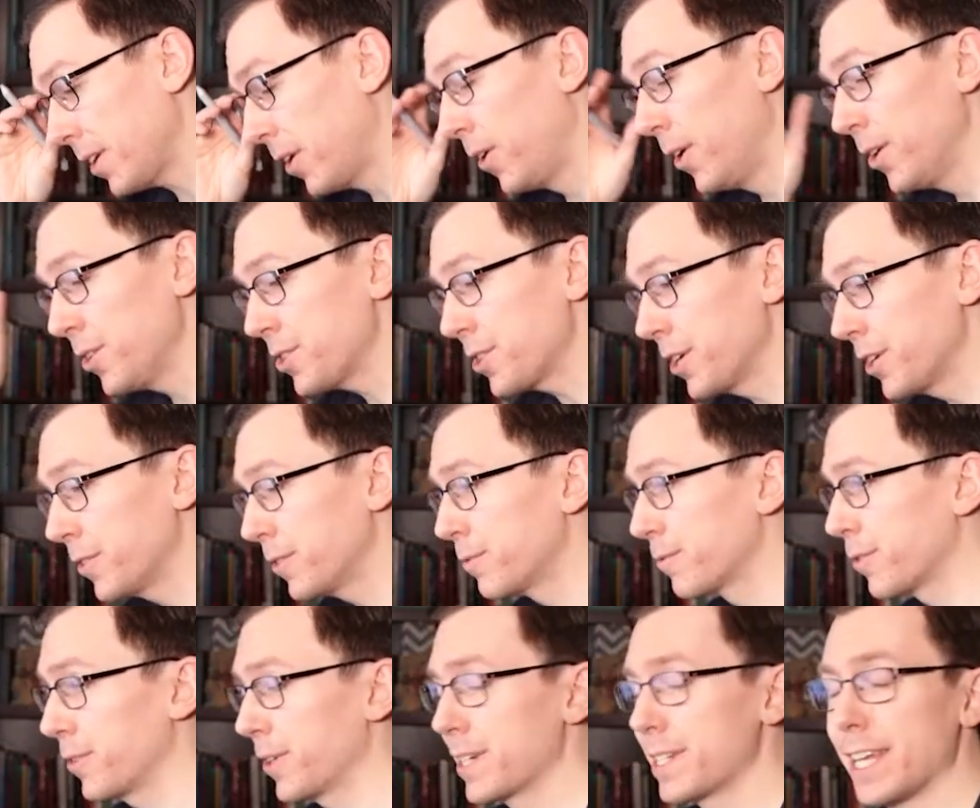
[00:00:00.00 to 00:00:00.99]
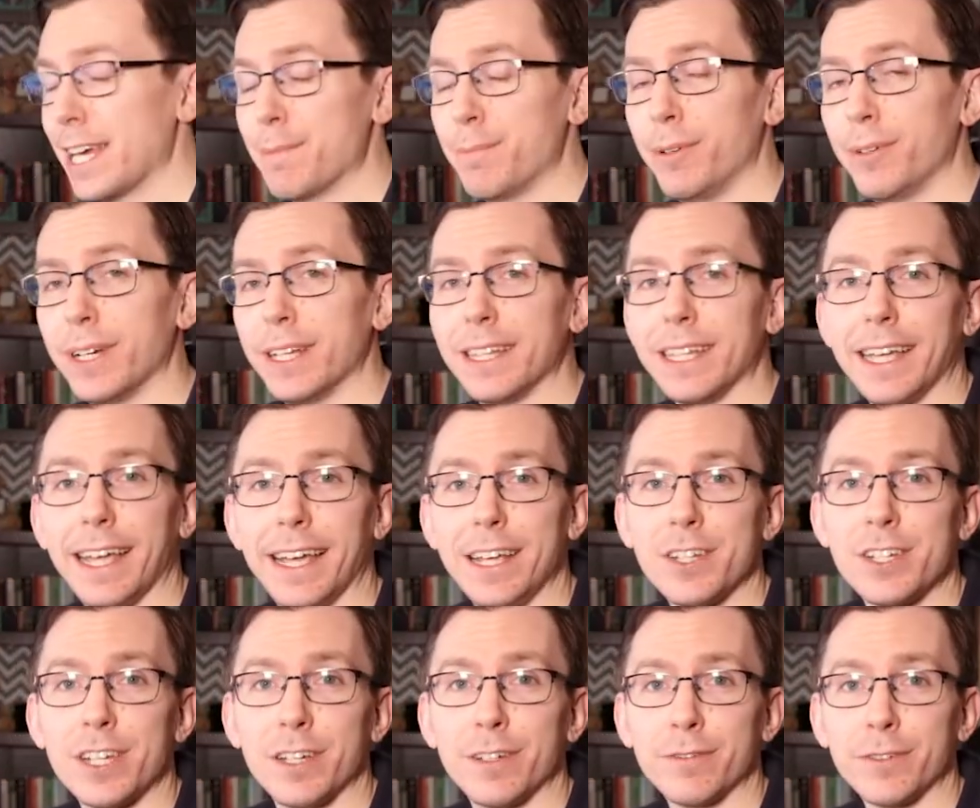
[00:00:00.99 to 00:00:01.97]
also, for example, in the
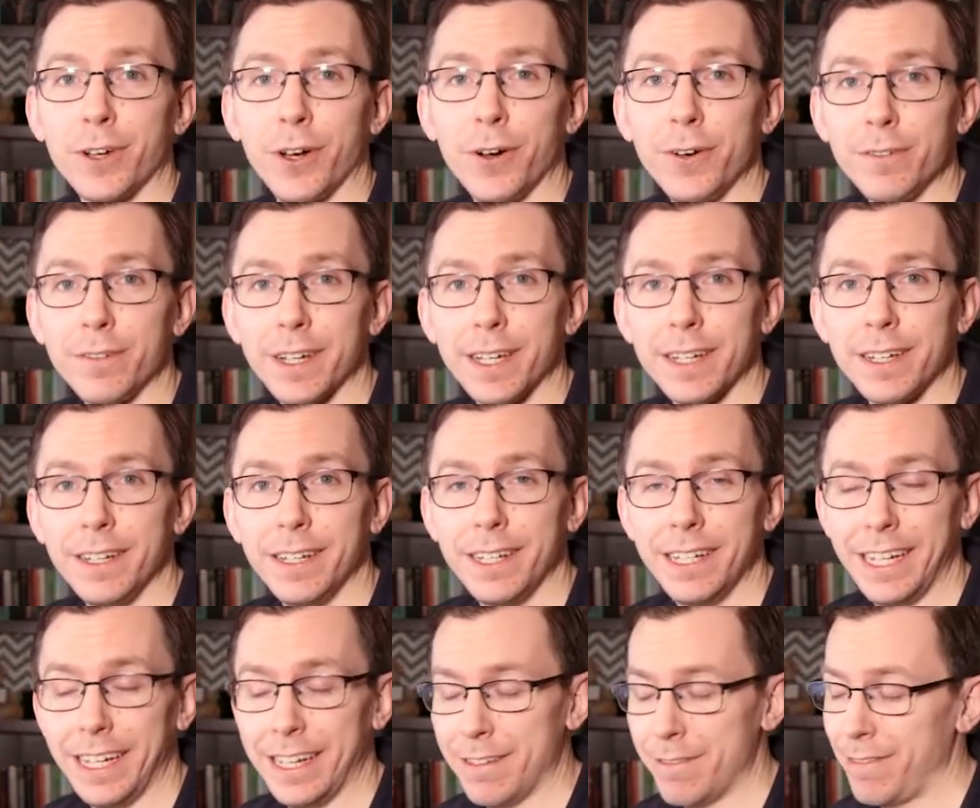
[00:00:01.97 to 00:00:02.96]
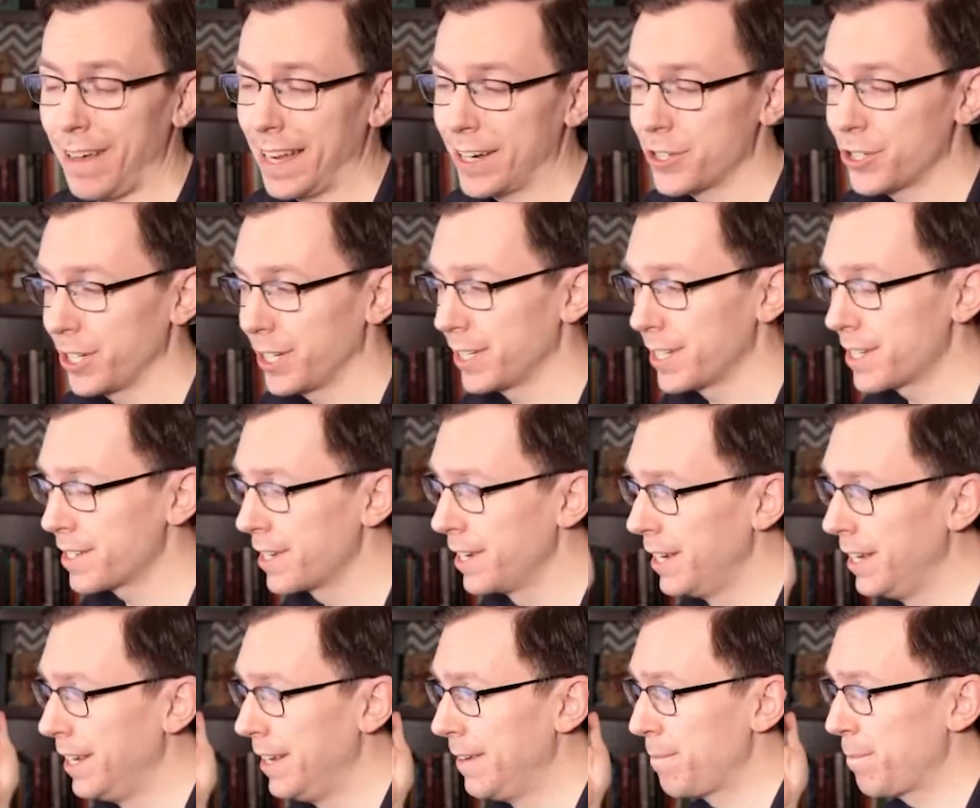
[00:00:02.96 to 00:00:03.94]
case of COVID infections,
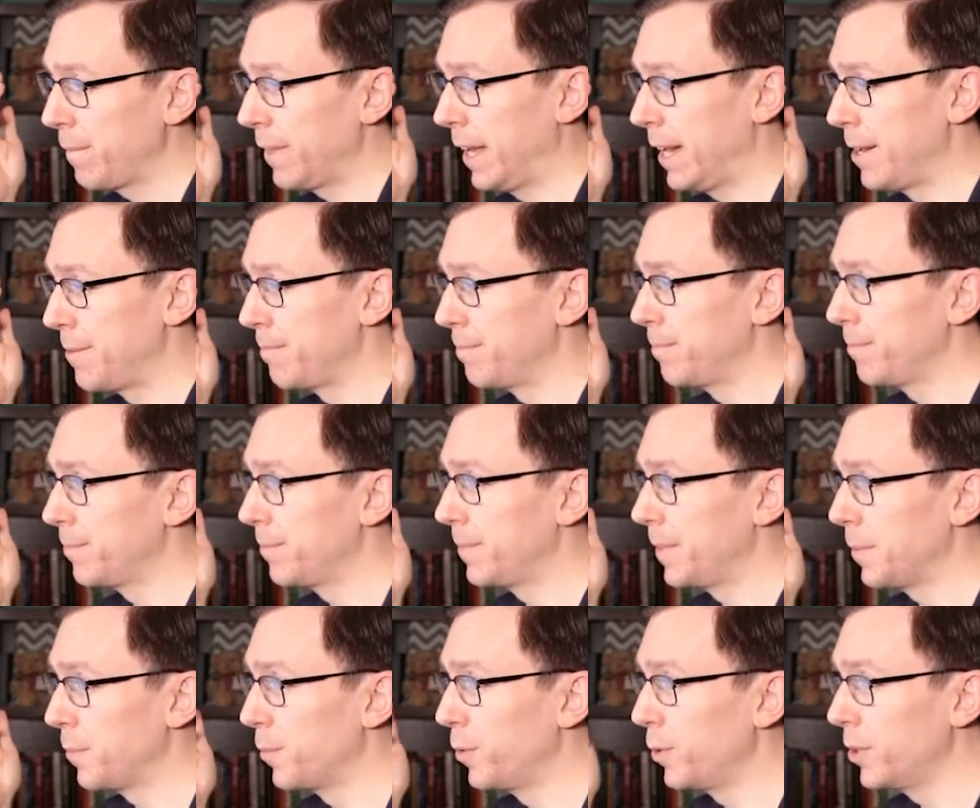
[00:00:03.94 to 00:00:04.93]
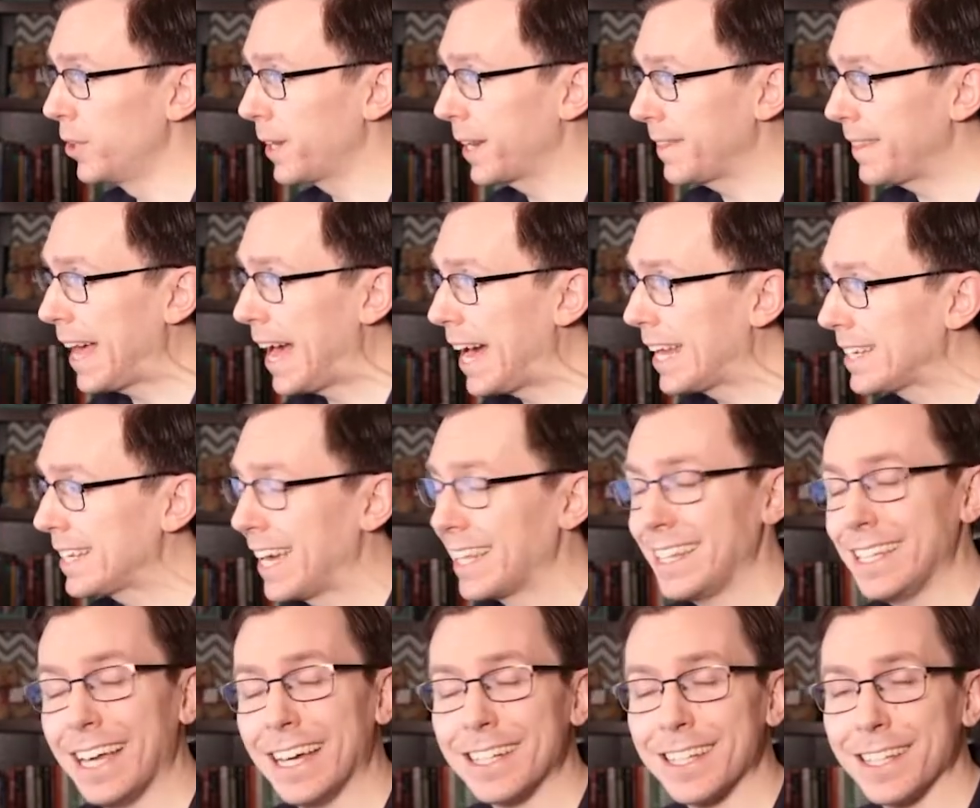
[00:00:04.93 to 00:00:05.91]
um, I mean, we'll look at that
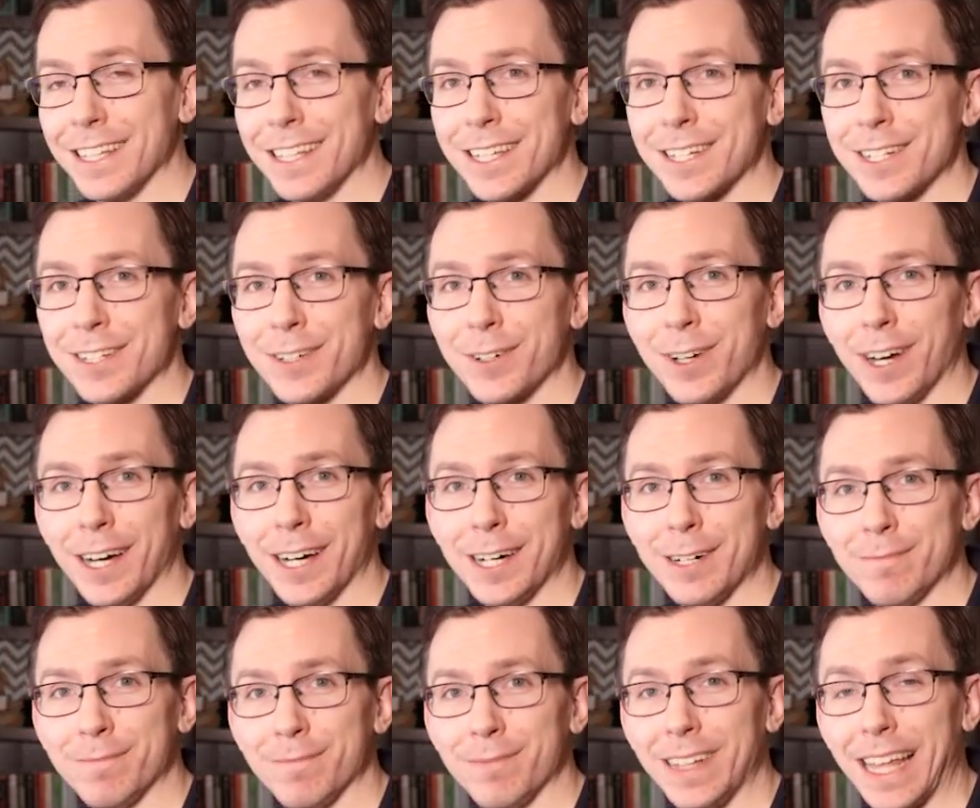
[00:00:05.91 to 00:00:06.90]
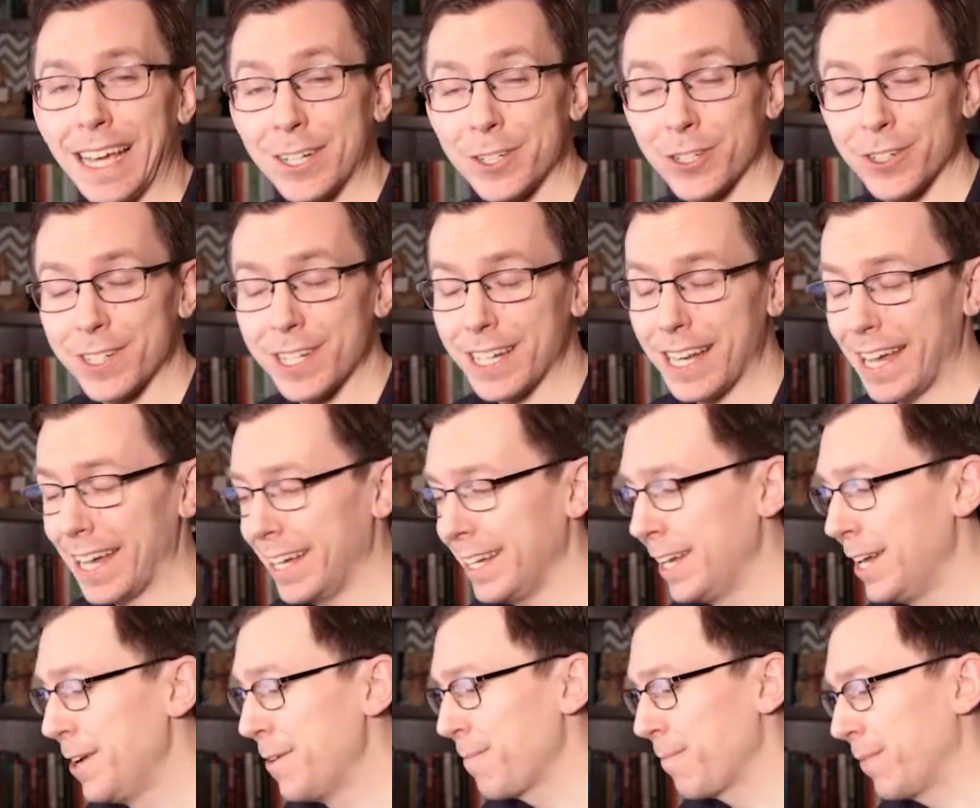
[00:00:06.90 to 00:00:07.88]
at the end of this um, lecture today.